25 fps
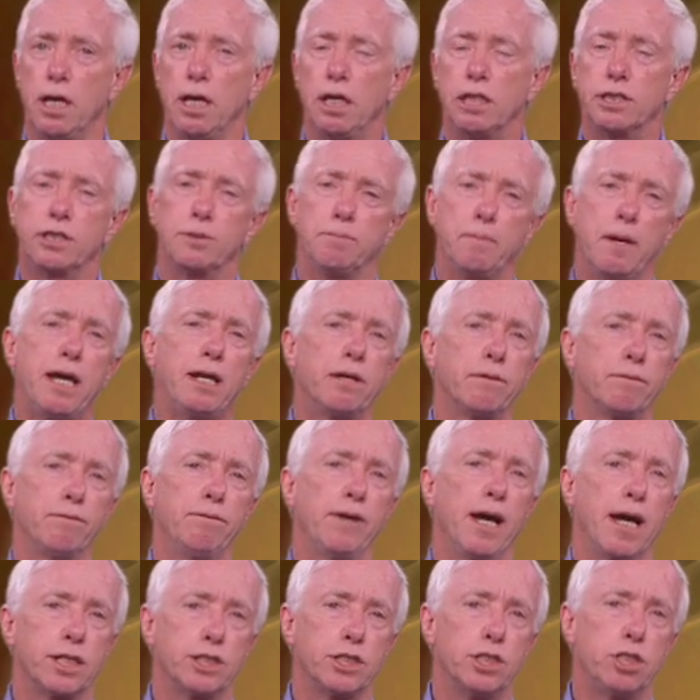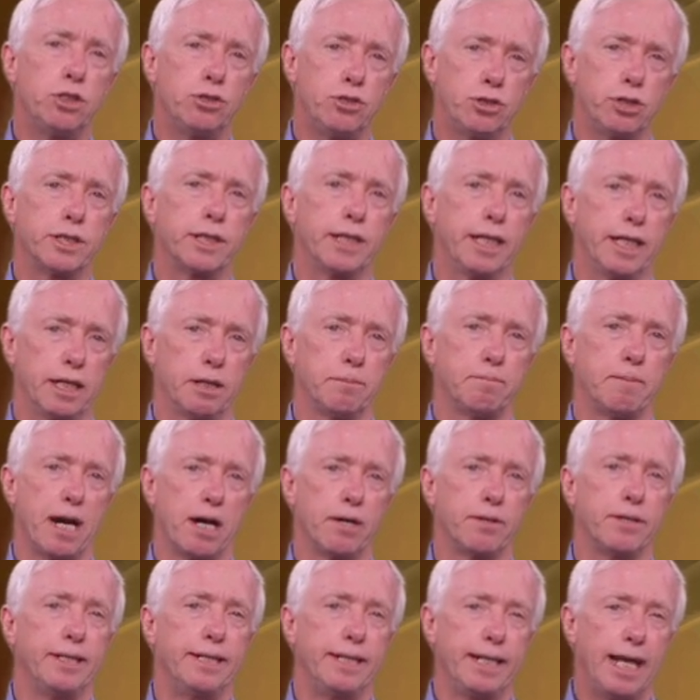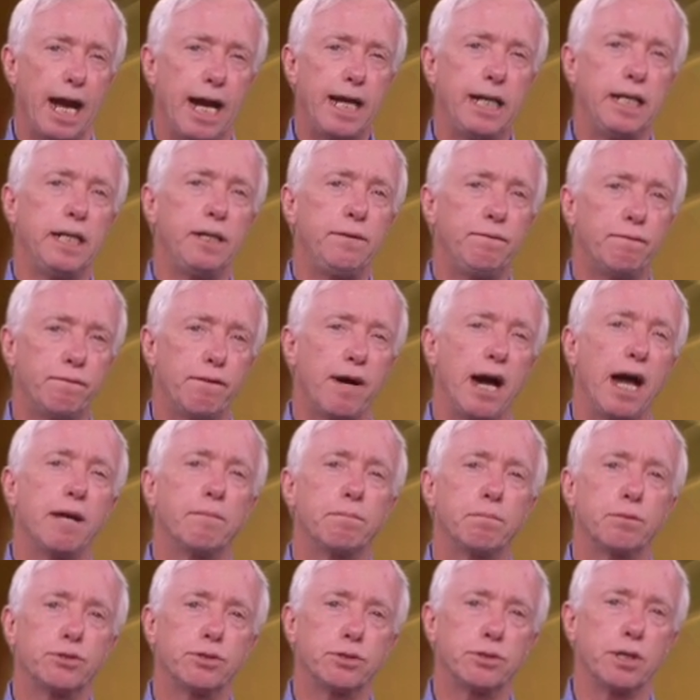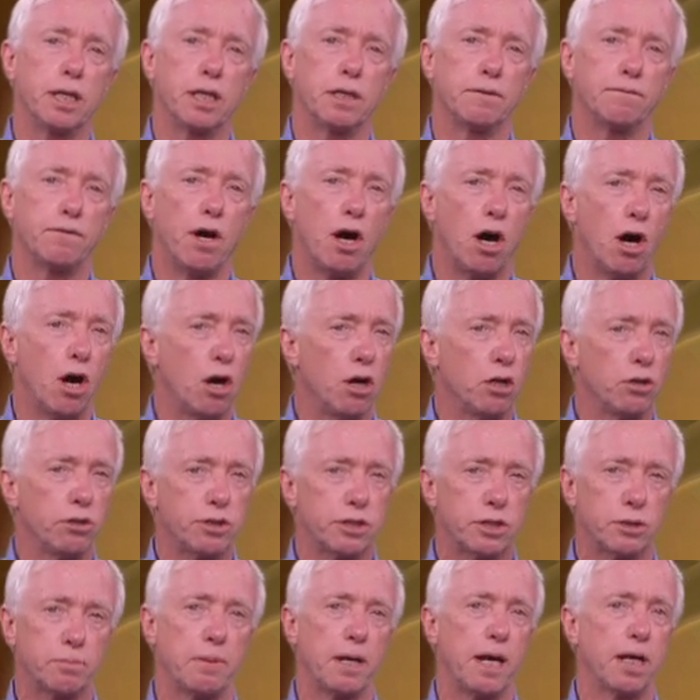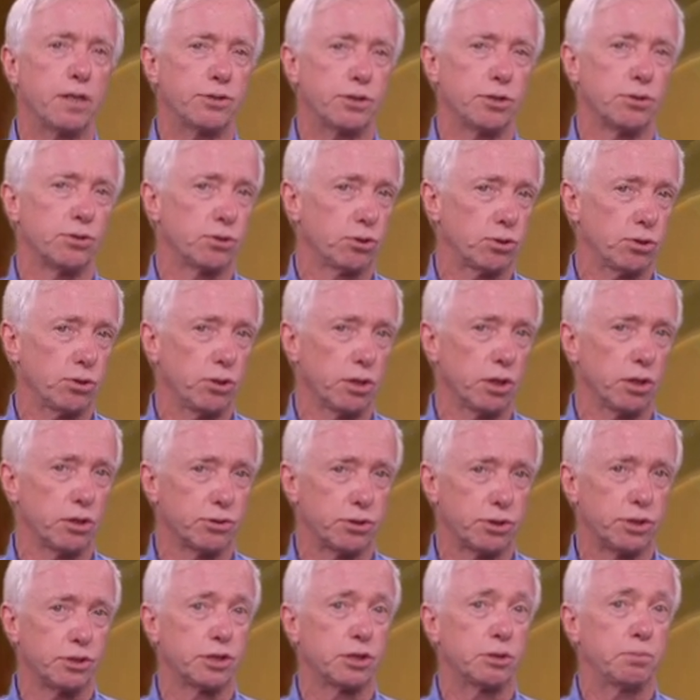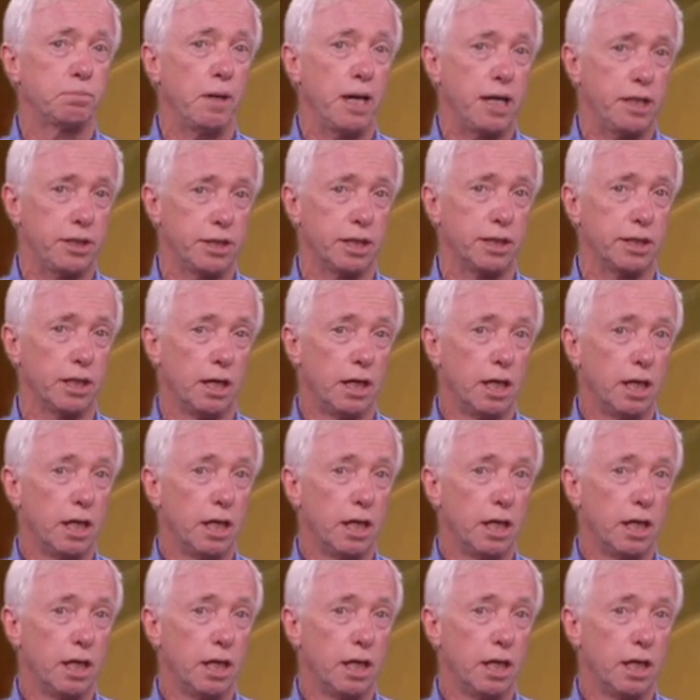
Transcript: As a matter of fact, you should get about 95% of all the spots in soil suspended